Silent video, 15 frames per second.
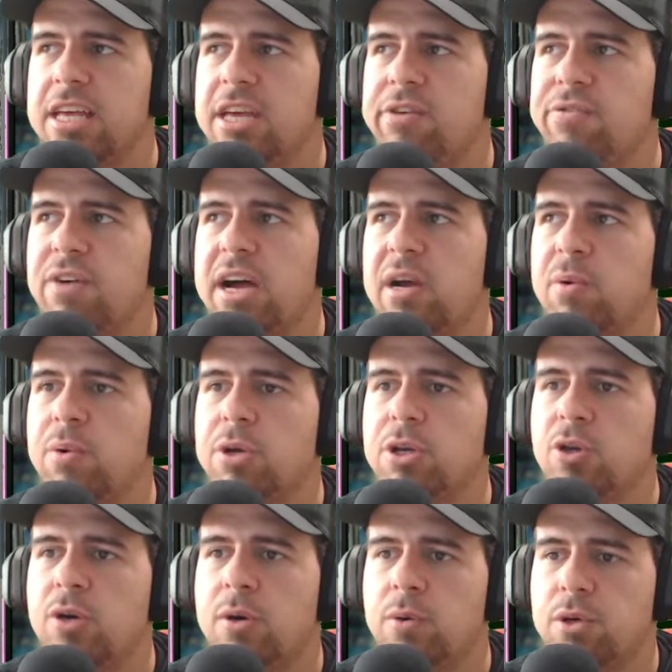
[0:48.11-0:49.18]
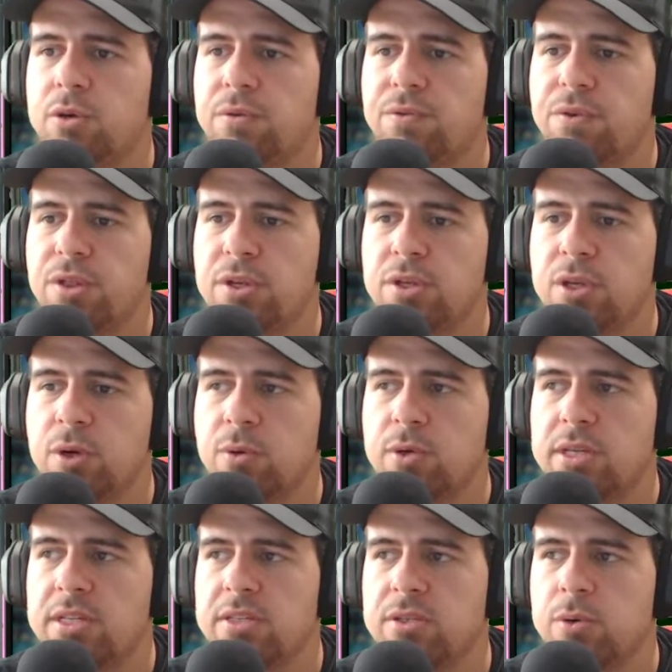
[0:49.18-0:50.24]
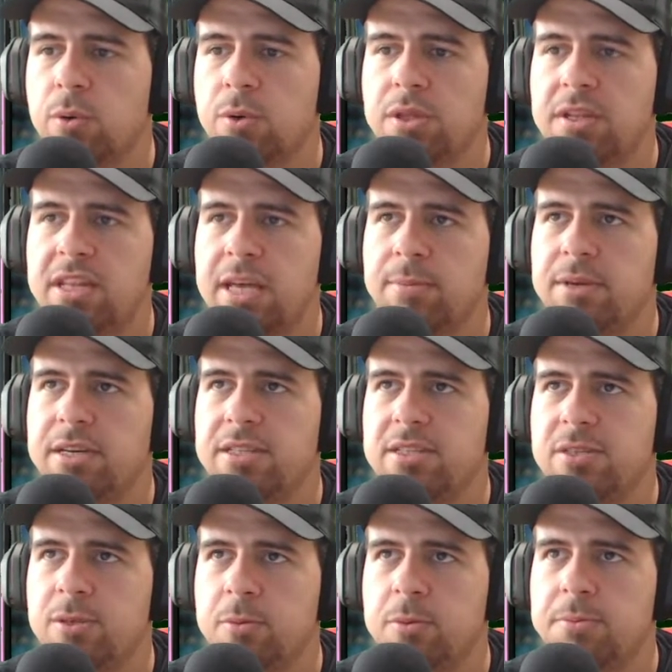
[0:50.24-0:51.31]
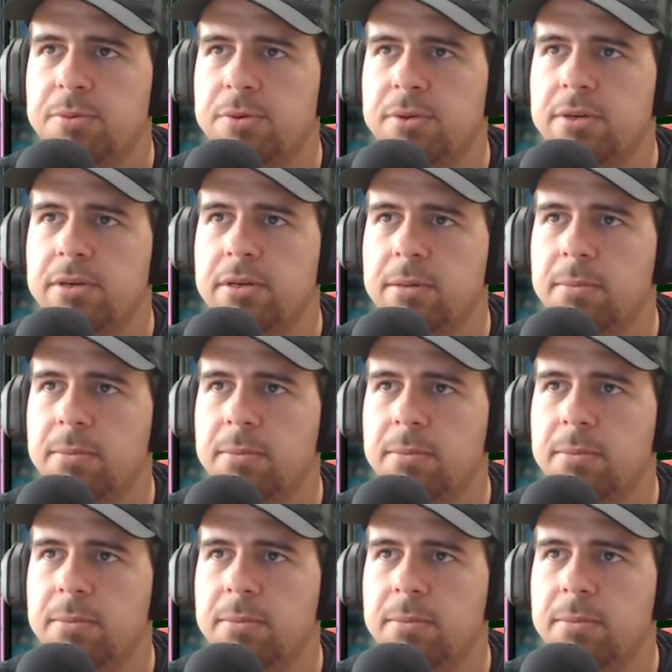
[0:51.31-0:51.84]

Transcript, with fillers: If I were you, I would go for the tokens or the diamond consumable.